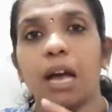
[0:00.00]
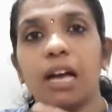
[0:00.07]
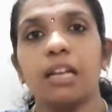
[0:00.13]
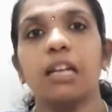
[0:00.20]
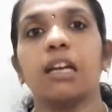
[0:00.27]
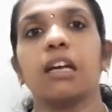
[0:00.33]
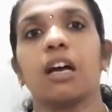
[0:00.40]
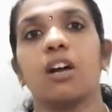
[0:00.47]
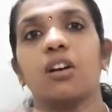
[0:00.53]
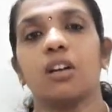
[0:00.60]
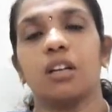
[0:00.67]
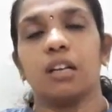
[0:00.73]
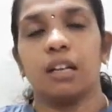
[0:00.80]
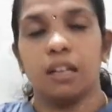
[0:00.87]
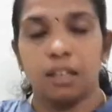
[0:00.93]

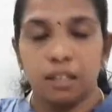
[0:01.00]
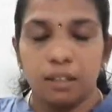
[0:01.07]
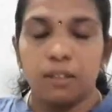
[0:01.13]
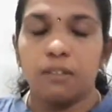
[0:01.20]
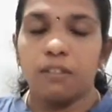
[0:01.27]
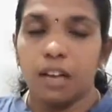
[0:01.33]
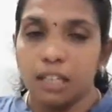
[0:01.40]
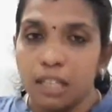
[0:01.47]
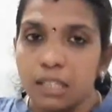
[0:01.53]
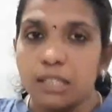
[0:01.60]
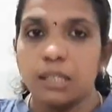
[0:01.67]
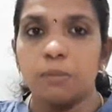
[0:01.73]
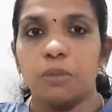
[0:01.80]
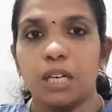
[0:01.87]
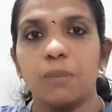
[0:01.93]
other
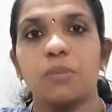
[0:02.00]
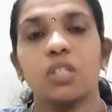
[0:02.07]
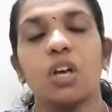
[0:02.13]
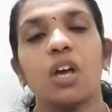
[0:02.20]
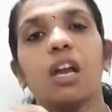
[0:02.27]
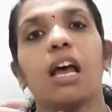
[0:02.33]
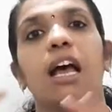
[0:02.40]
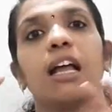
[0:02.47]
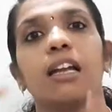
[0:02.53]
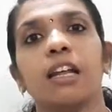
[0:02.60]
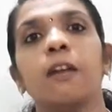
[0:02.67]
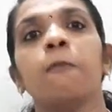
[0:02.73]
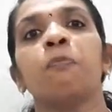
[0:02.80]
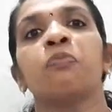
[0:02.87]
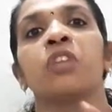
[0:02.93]
symptoms or other